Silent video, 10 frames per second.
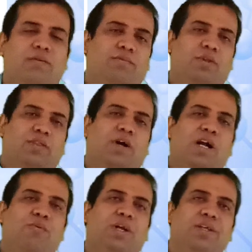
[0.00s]
The
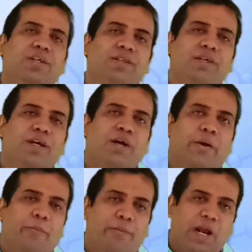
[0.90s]
third one is
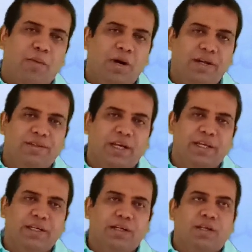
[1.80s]
primer
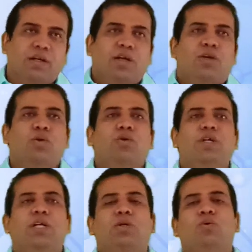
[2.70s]
designing. You
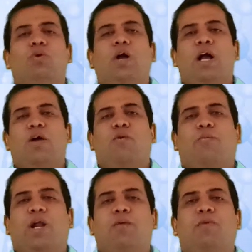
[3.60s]
need to have a
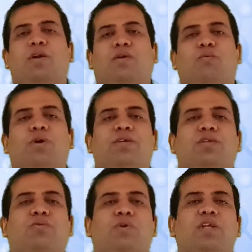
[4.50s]
primer which
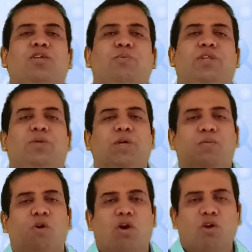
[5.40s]
is very
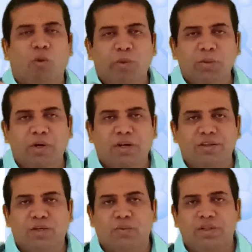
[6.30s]
specific for complementary
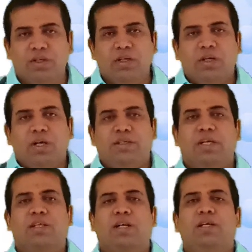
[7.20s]
sequence.
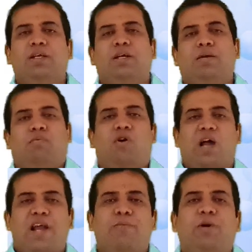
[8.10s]
Generally, for
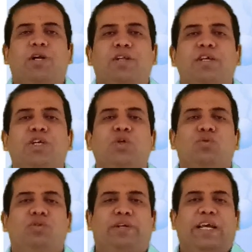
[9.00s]
REPD, they
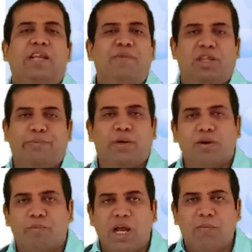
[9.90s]
use 10 base pair
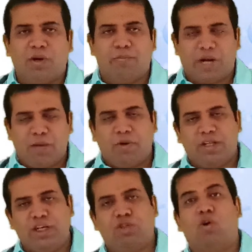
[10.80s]
of primer
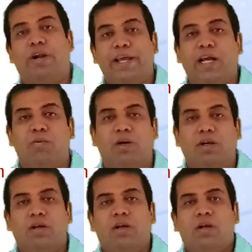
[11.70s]
that is called decamer.